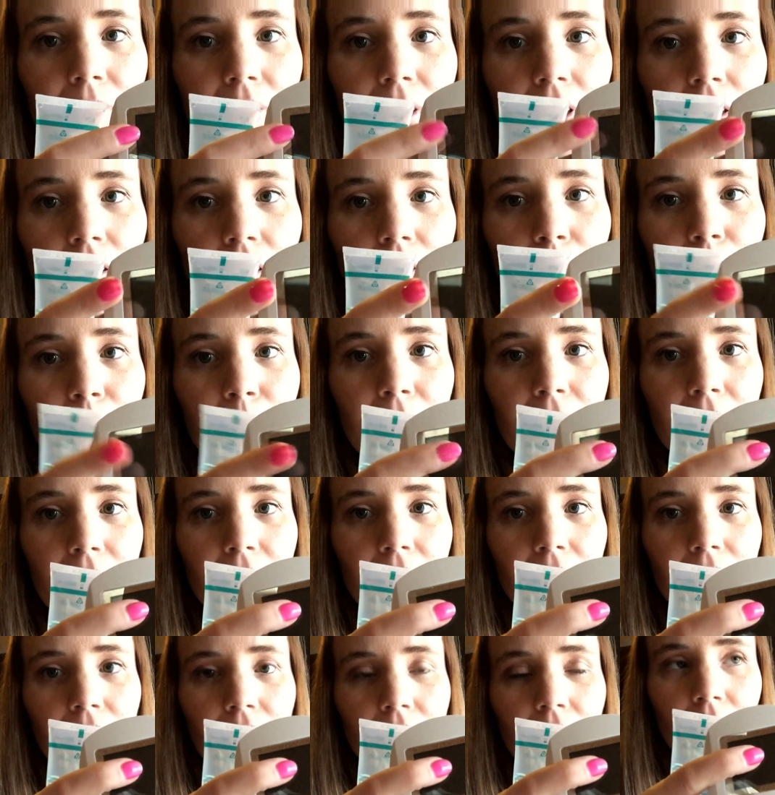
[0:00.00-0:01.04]
it'll
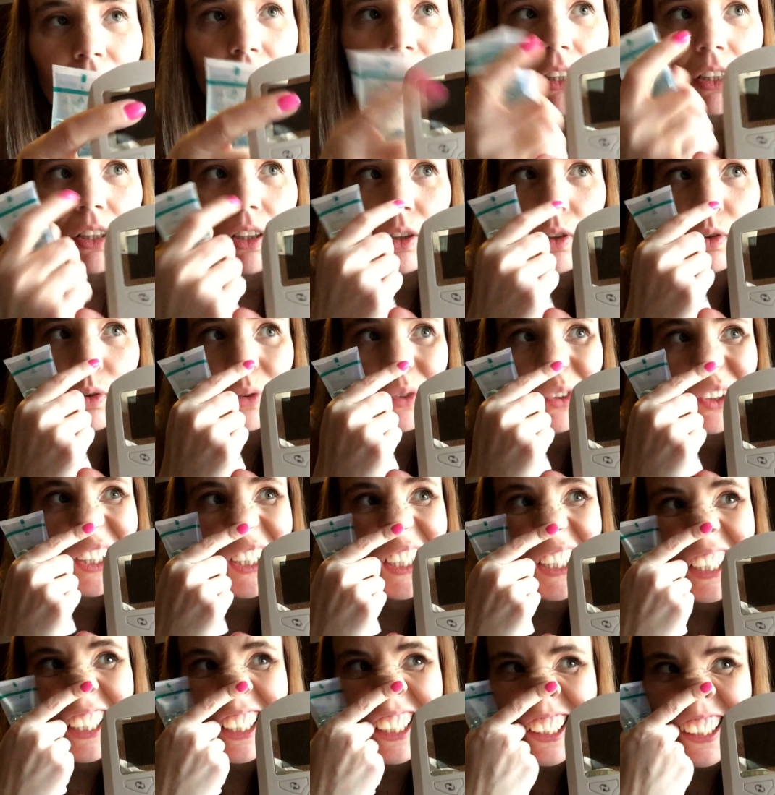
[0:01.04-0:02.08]
be
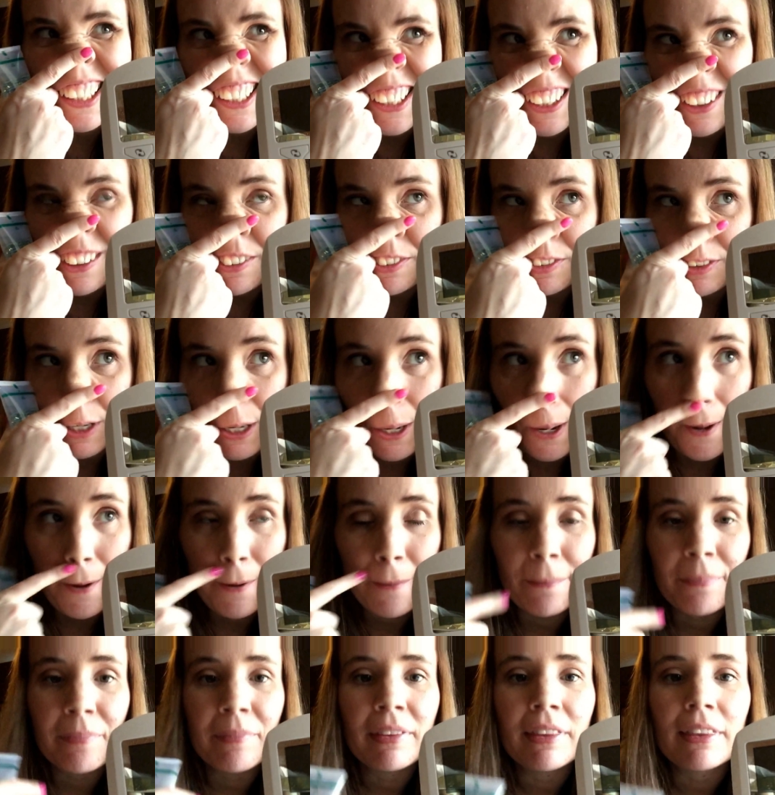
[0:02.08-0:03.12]
green if
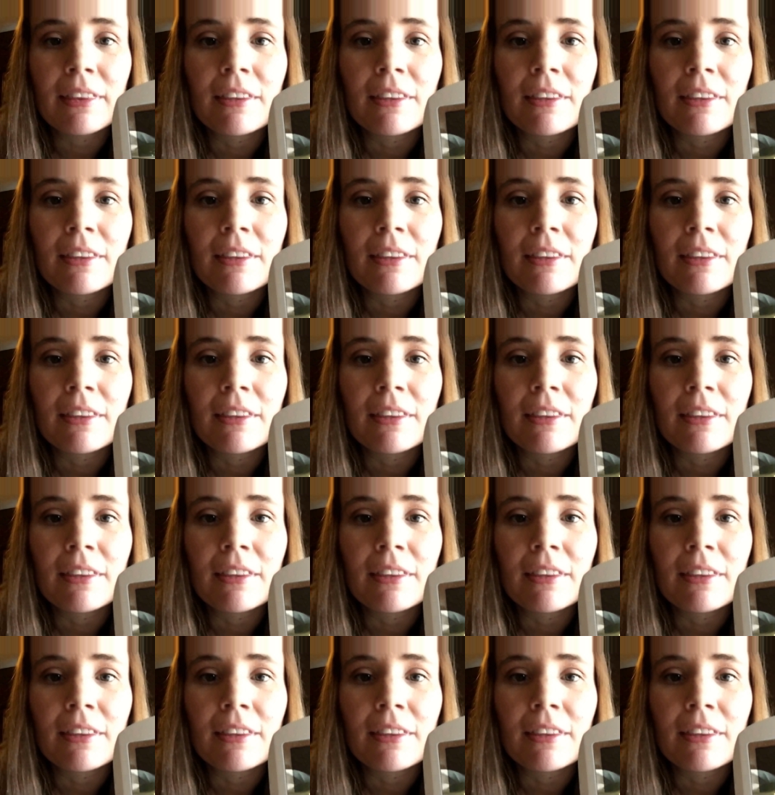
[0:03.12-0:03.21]
um,